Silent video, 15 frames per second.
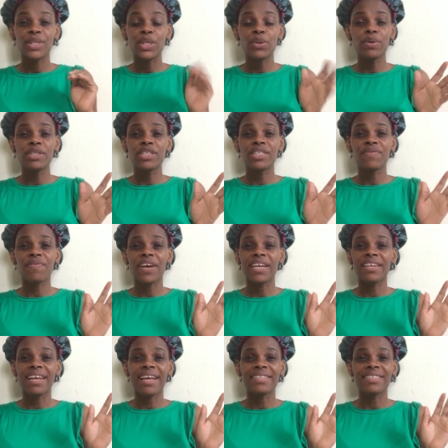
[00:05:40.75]
you will just
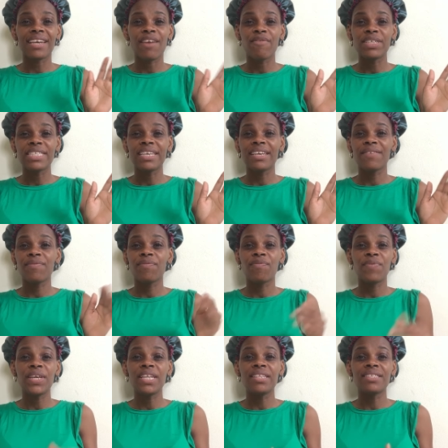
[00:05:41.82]
find that everything
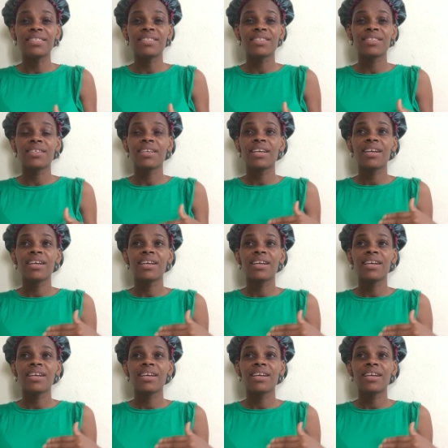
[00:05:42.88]
feels